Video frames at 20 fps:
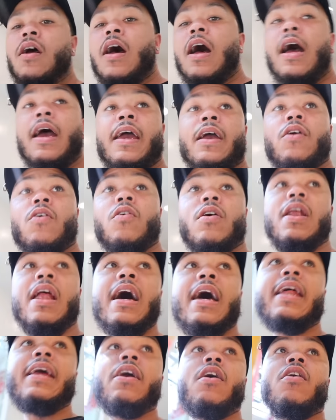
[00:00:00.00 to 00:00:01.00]
I ain't gonna
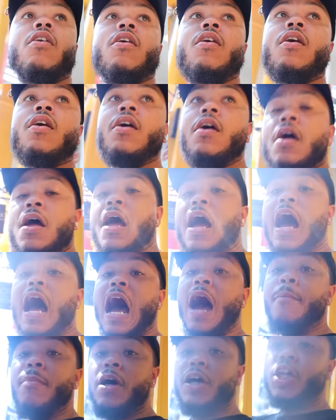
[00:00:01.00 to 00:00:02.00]
lie to y'all.
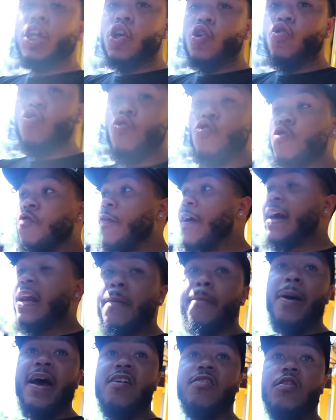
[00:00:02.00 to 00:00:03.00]
I'm a huge fan
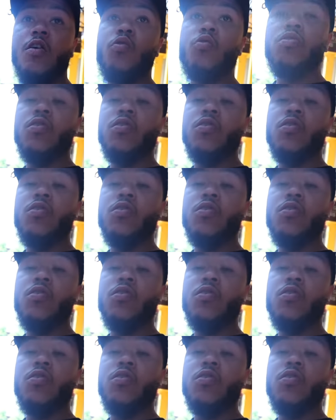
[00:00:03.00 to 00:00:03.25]
of pesto